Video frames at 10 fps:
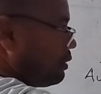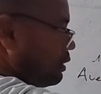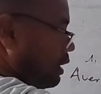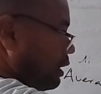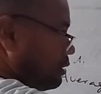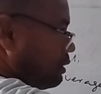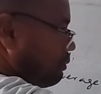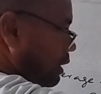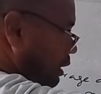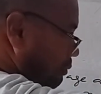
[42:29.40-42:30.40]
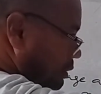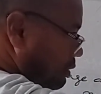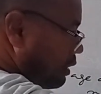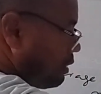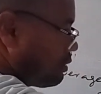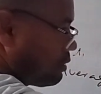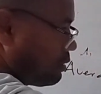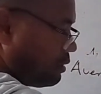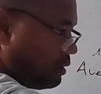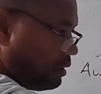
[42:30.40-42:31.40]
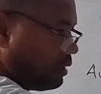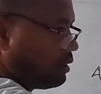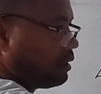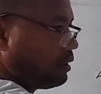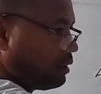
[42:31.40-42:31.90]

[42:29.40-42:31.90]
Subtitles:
relative abundance, their